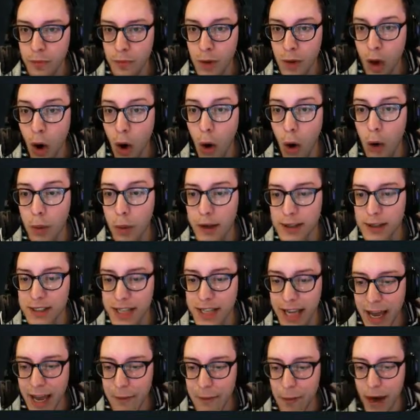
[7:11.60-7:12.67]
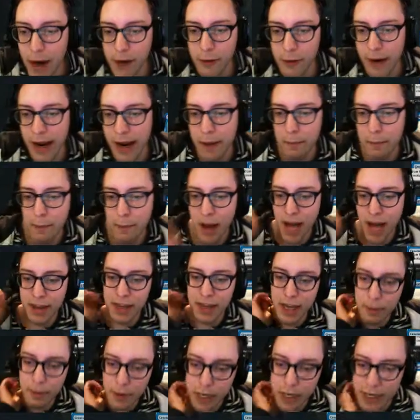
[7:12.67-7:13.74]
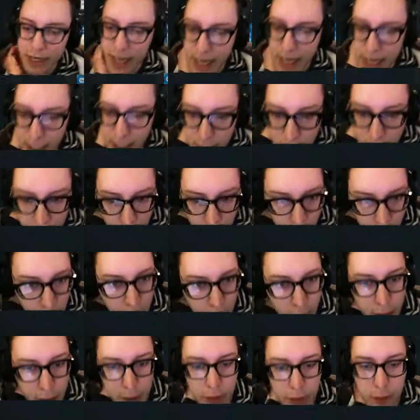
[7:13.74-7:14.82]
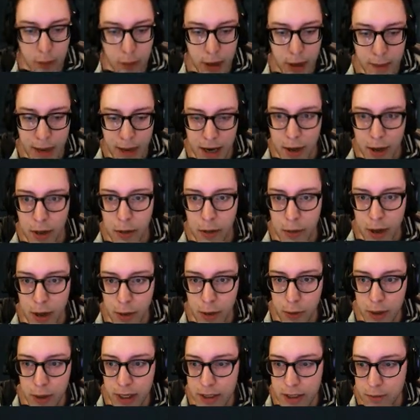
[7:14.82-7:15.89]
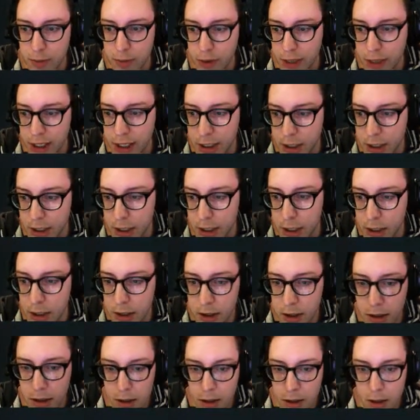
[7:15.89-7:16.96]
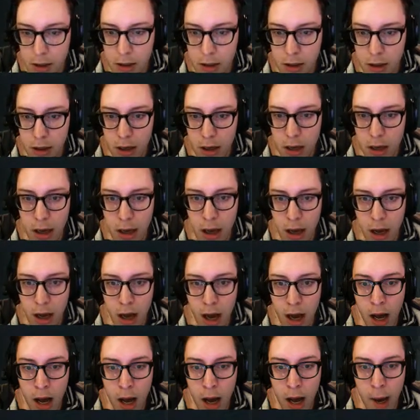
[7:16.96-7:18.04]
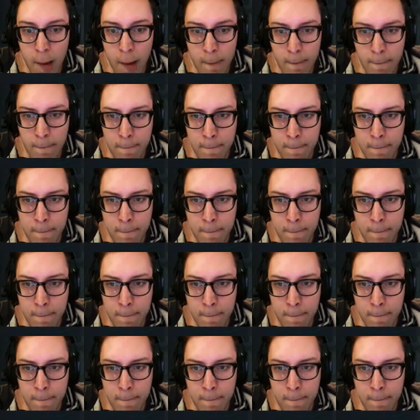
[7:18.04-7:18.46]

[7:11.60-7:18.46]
Oh, there's the Gatebreaker Ram. I think I'm going to take it. 3 mana 3/3 is pretty good. Nothing